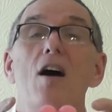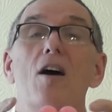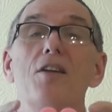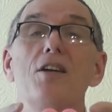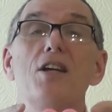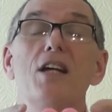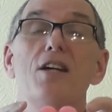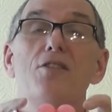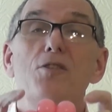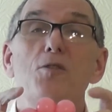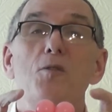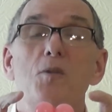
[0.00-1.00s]
I think you get
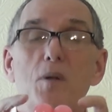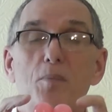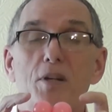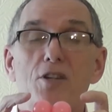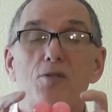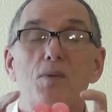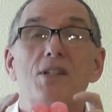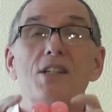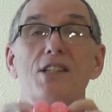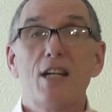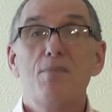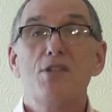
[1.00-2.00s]
2 pinch twists the
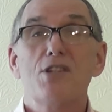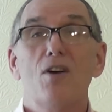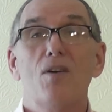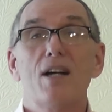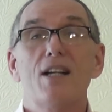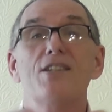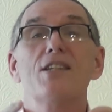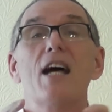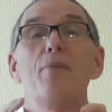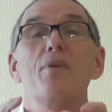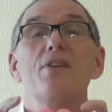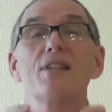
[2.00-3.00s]
same size
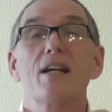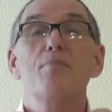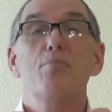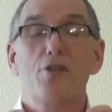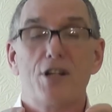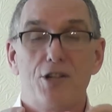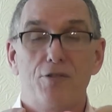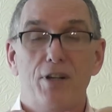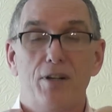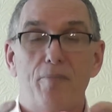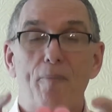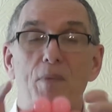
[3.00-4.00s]
and with the same pressure in
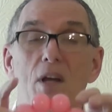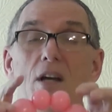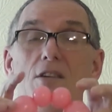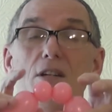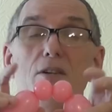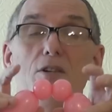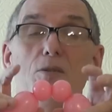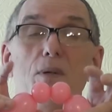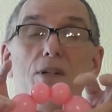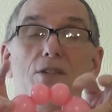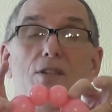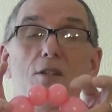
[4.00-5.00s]
them. So you
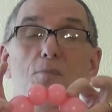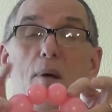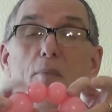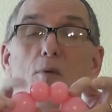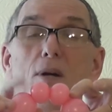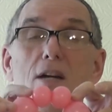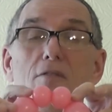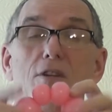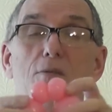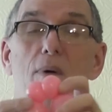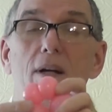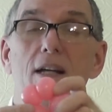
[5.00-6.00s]
twist this bubble here and
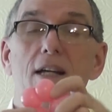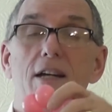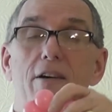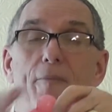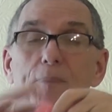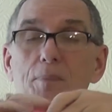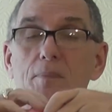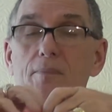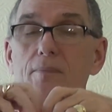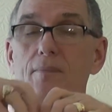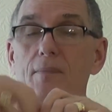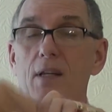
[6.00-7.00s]
this one here,
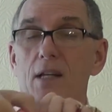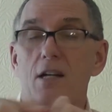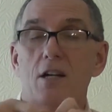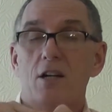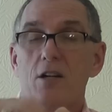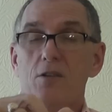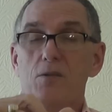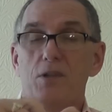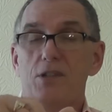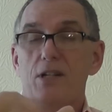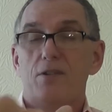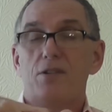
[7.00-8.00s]

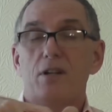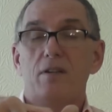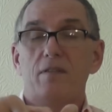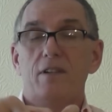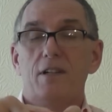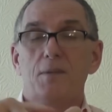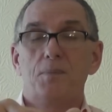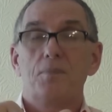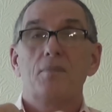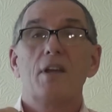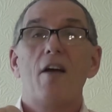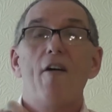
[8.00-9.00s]
twist those over.
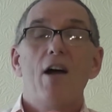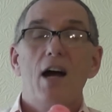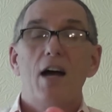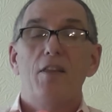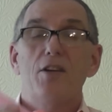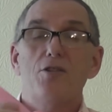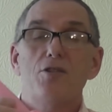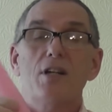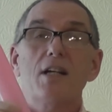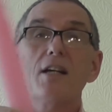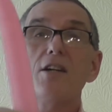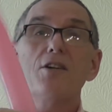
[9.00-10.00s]
And then you
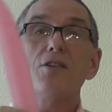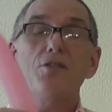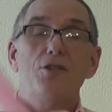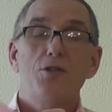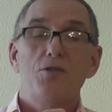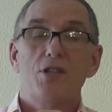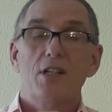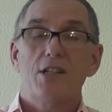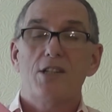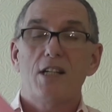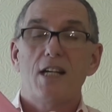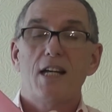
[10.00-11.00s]
take the
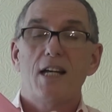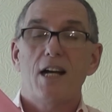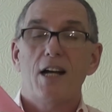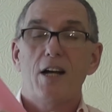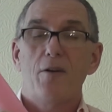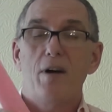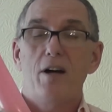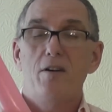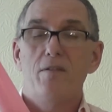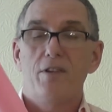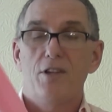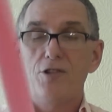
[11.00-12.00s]
260 and go
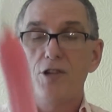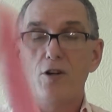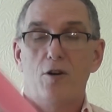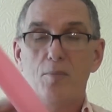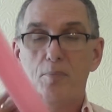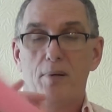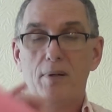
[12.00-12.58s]
over the top,